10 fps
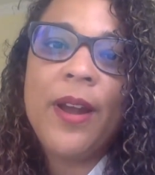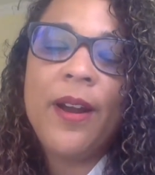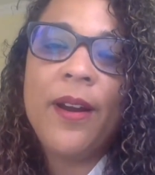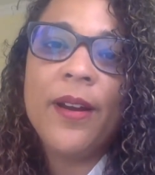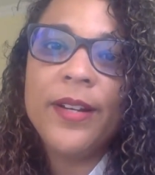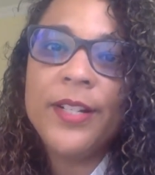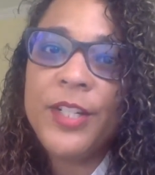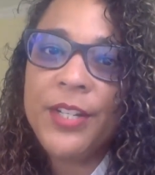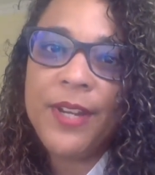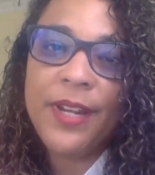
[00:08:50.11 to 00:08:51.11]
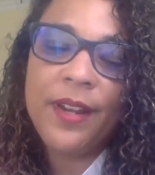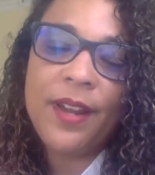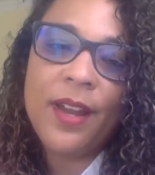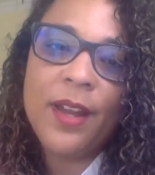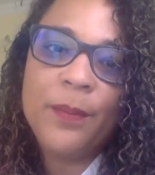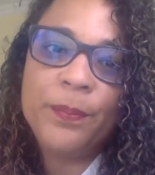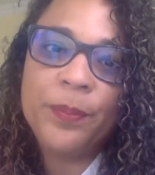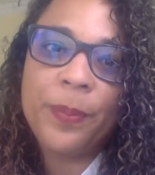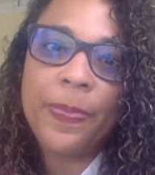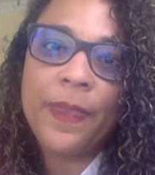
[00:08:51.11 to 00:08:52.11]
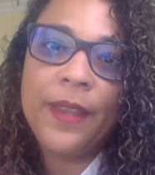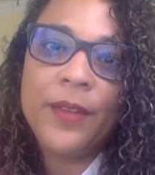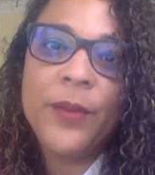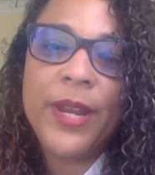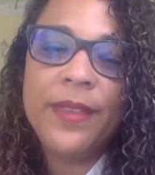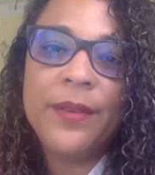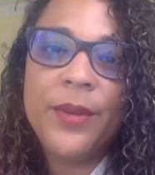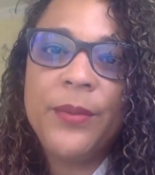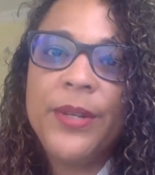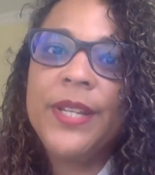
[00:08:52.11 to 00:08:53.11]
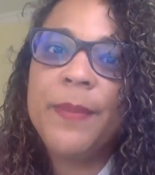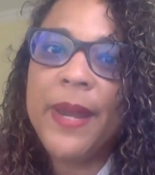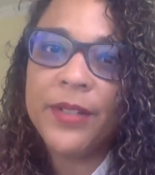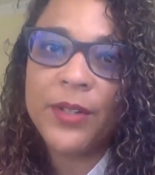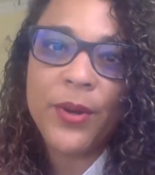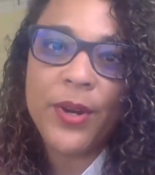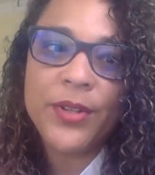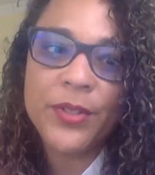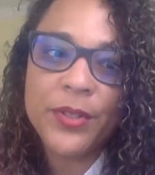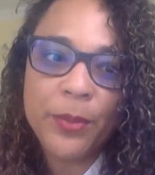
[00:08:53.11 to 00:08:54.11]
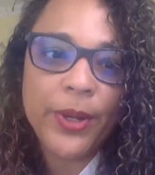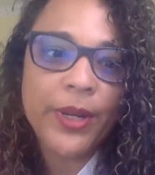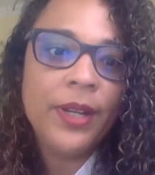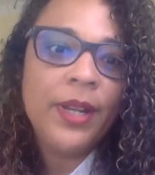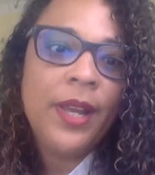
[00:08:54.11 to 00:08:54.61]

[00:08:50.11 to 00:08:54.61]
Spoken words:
are achieving in a way that we would expect across the board.